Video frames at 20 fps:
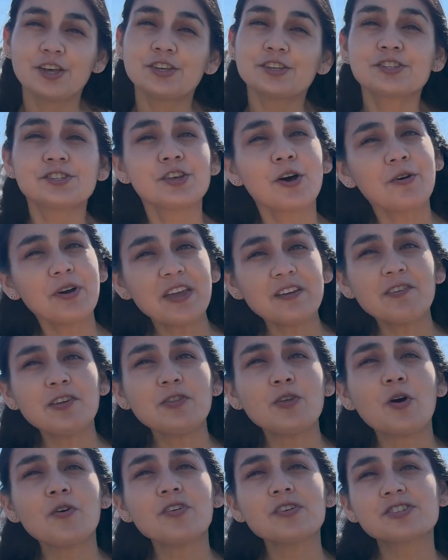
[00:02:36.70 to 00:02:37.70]
So
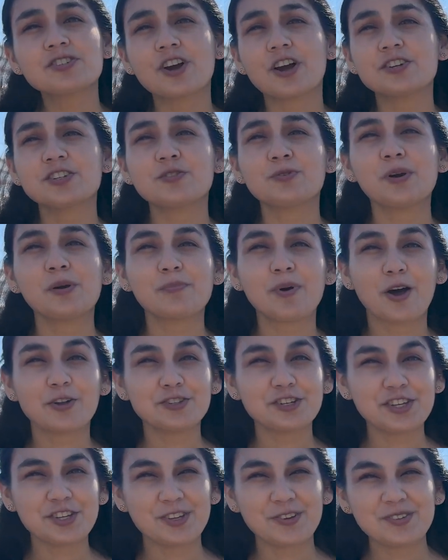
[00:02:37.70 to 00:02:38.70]
even though the charger we're about
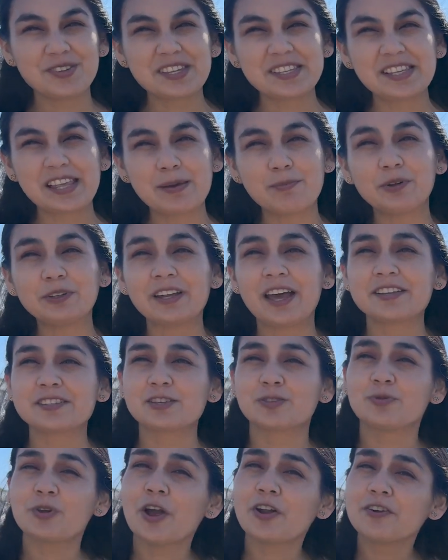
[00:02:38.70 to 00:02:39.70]
to use is labeled as
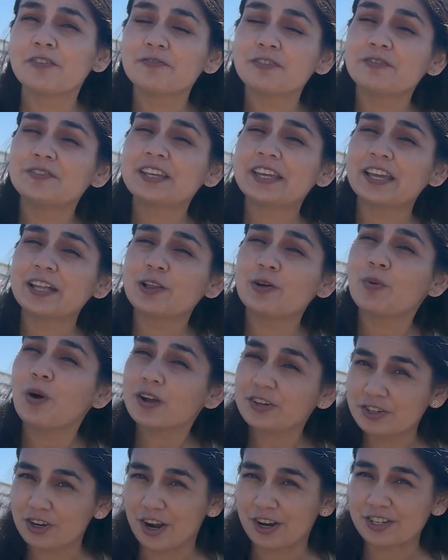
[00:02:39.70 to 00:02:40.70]
a 350
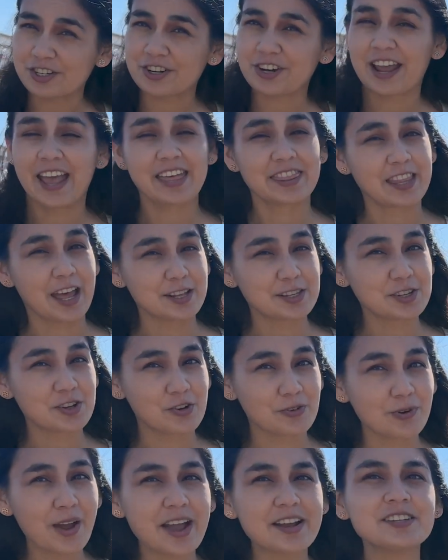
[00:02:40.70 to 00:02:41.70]
kilowatt charger, and that's
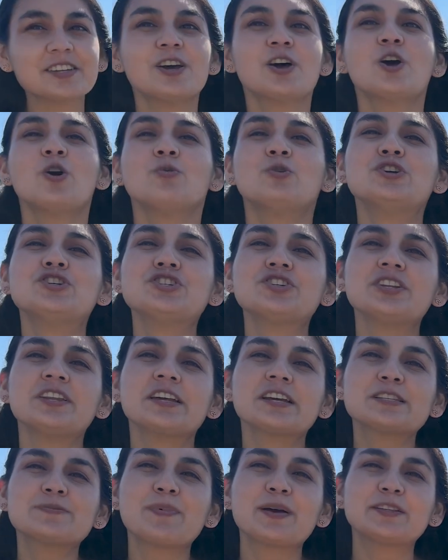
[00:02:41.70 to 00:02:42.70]
correct, we shouldn't
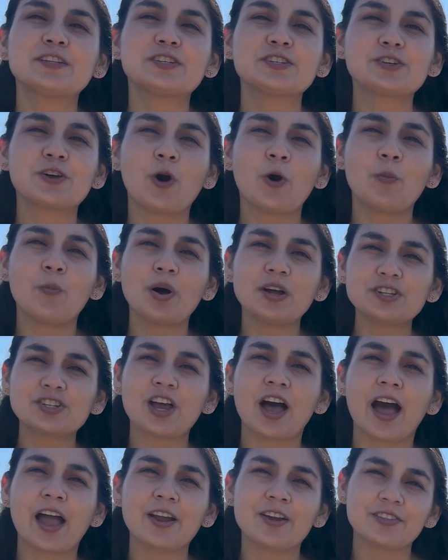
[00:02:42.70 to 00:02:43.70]
expect it to go much
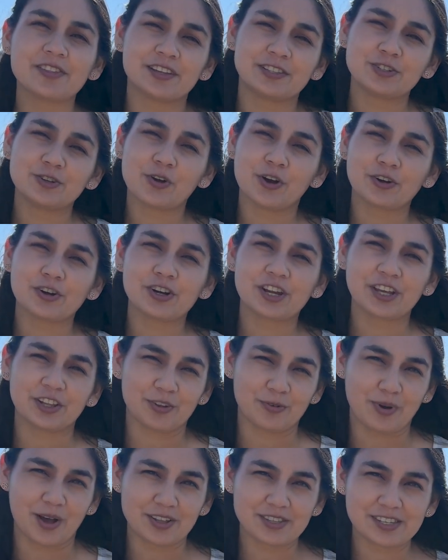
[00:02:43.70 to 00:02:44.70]
higher than 200
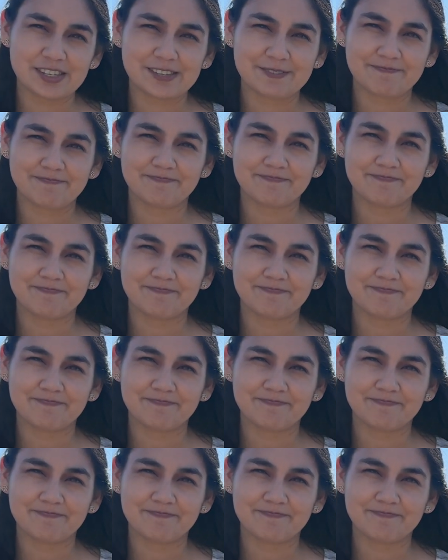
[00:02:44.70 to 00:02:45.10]
kilowatts.